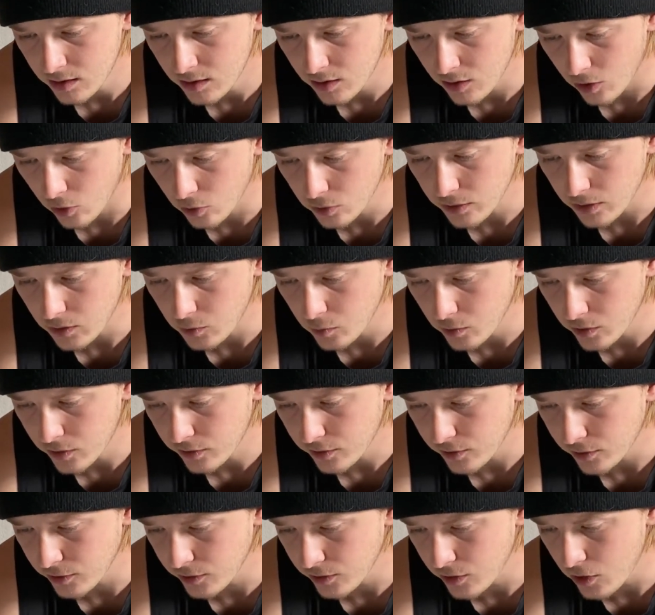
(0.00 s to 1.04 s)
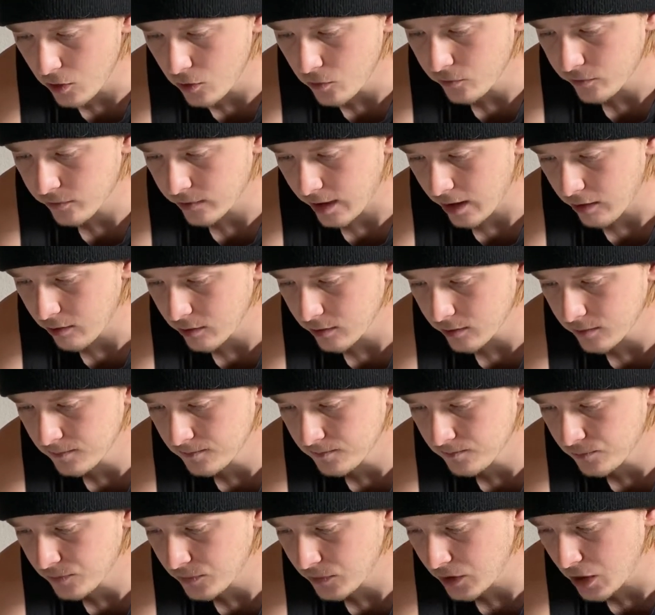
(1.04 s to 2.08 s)
only 1/3 oat flour,
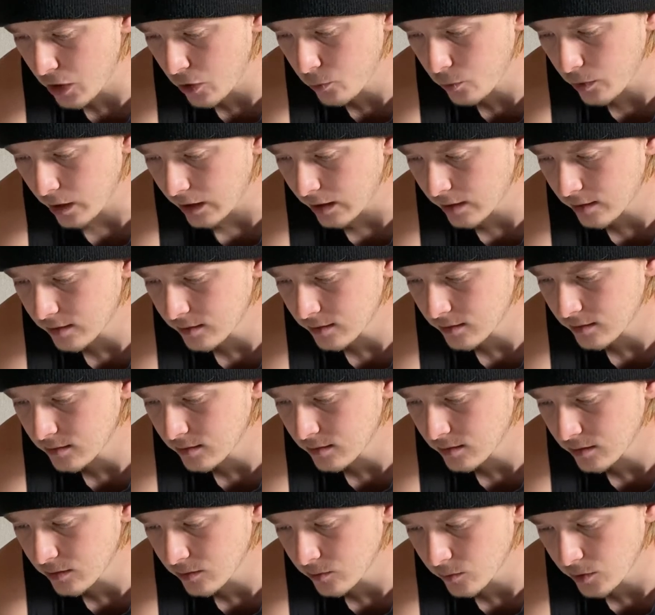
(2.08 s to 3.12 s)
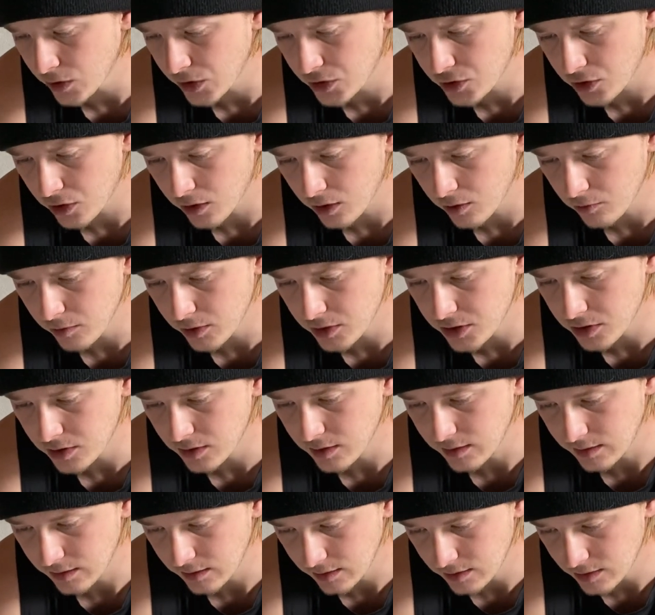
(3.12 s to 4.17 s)
no wheat, which are richly
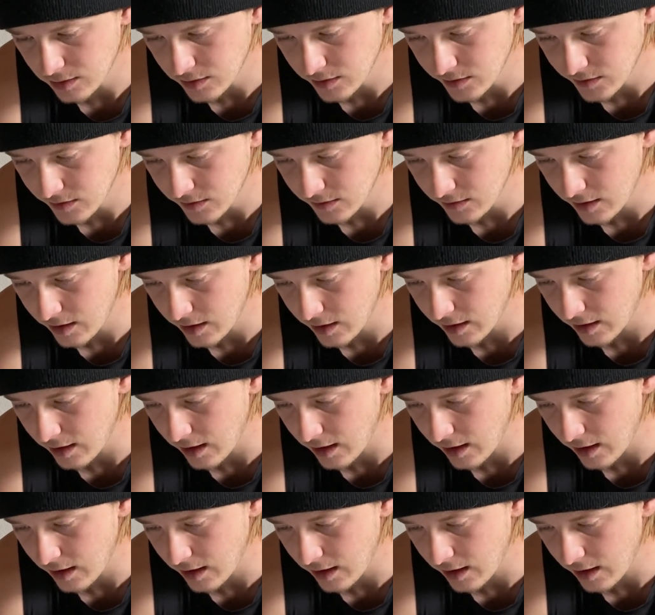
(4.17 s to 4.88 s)
delicious, and